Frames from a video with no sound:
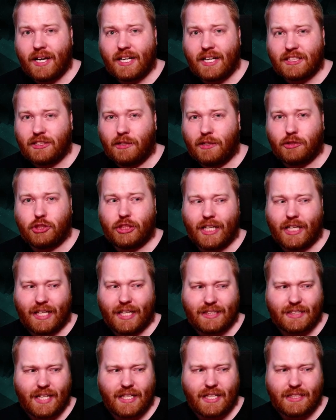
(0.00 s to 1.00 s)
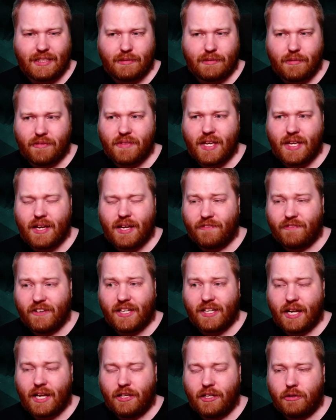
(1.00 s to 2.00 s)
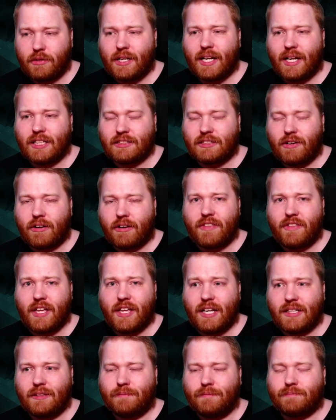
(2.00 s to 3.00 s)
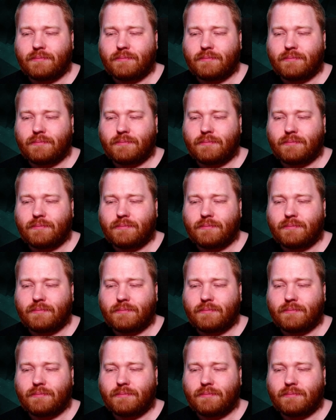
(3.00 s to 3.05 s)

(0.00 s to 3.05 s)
has no chance against him if that if he can utilize all of that.